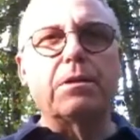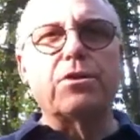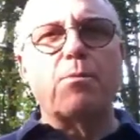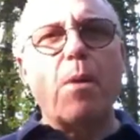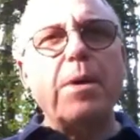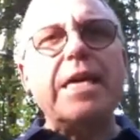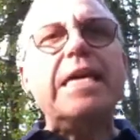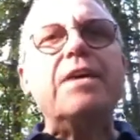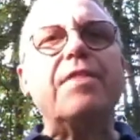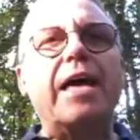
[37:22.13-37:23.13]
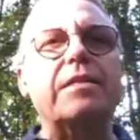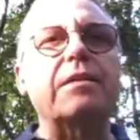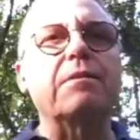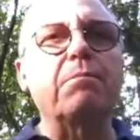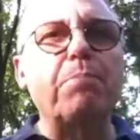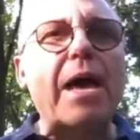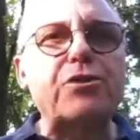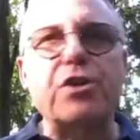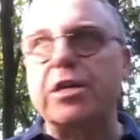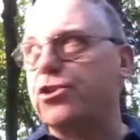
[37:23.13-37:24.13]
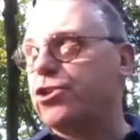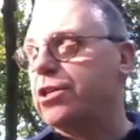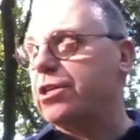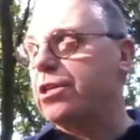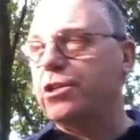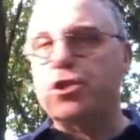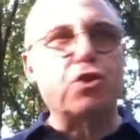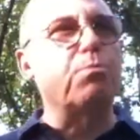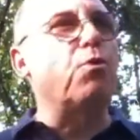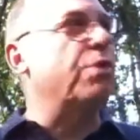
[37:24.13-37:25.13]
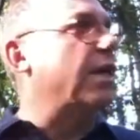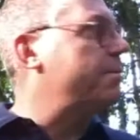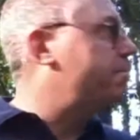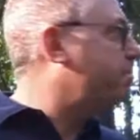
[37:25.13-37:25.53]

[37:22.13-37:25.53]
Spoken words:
So when we hear that passage this morning